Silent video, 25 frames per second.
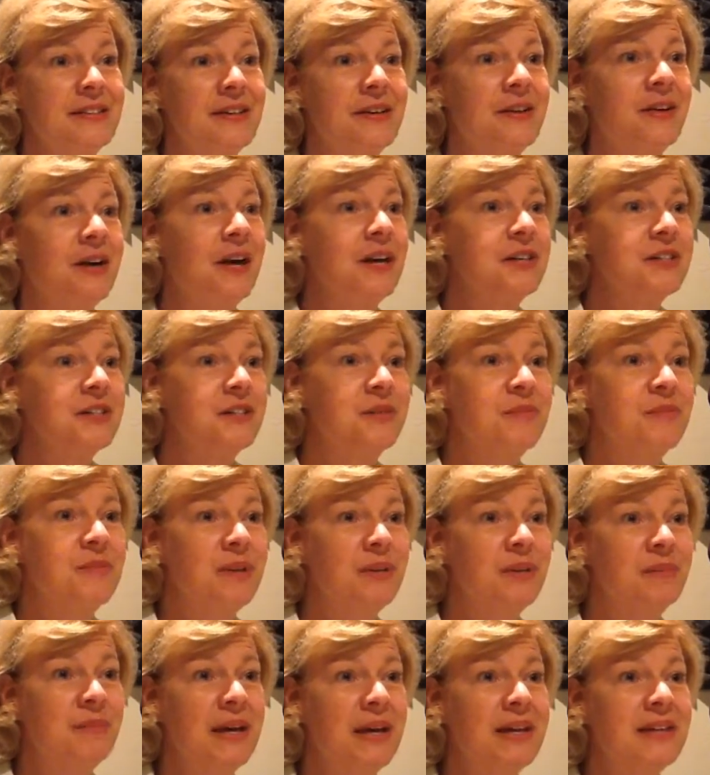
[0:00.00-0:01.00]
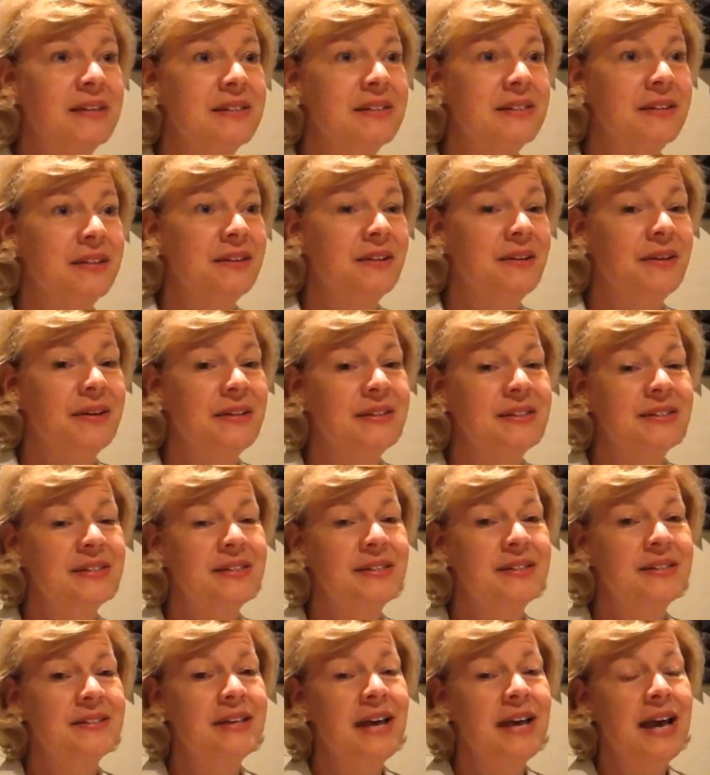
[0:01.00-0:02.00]
their customer base
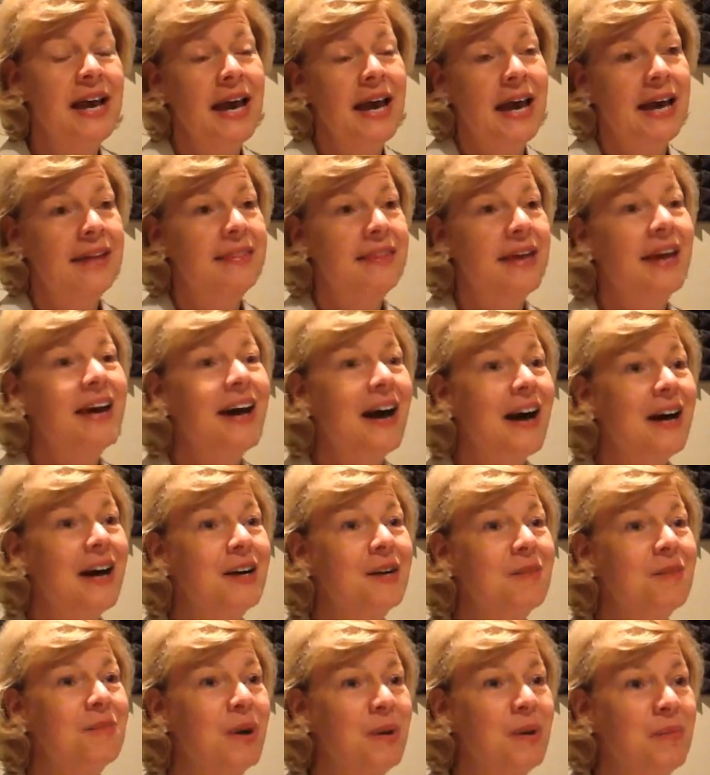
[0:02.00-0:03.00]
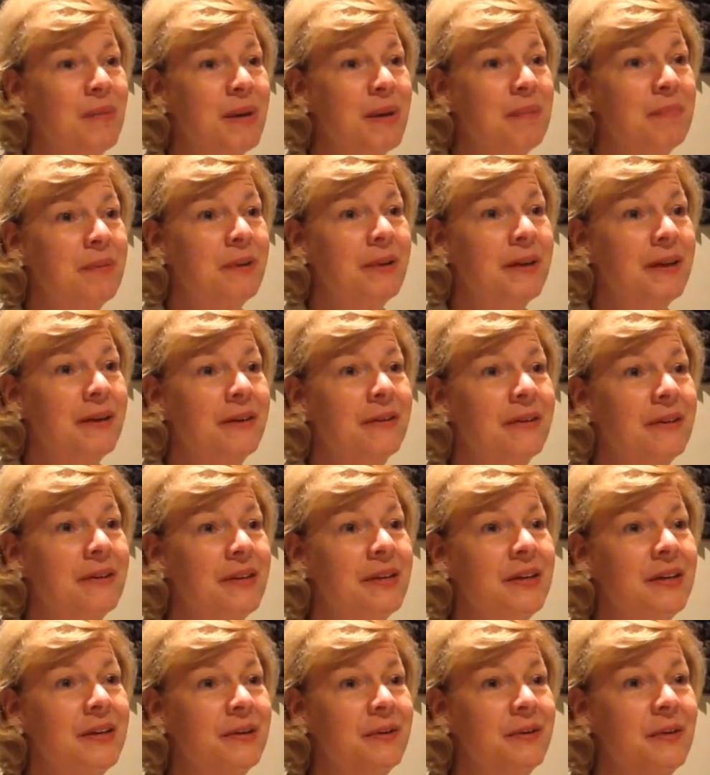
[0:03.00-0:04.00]
increases, and they hire more people here in
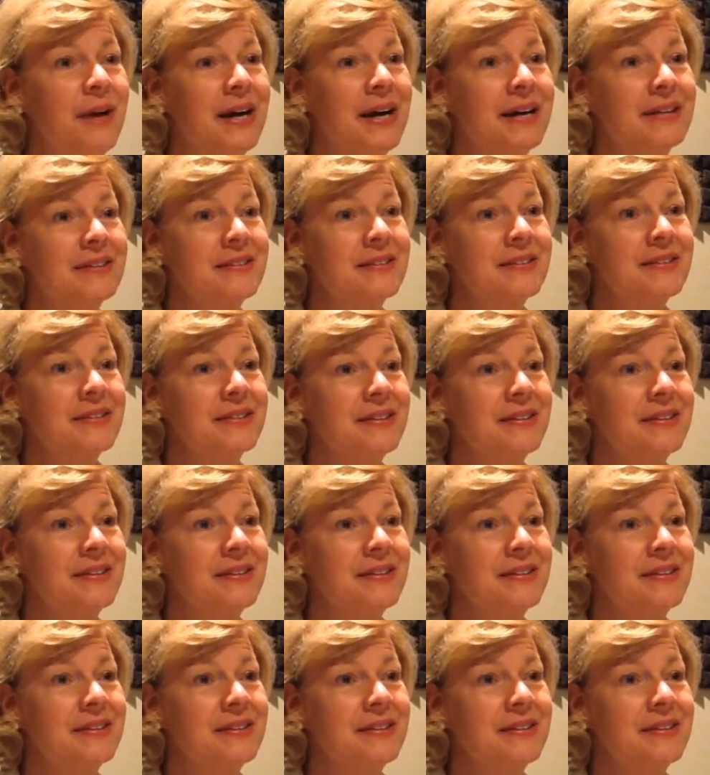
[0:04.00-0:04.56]
the U.S.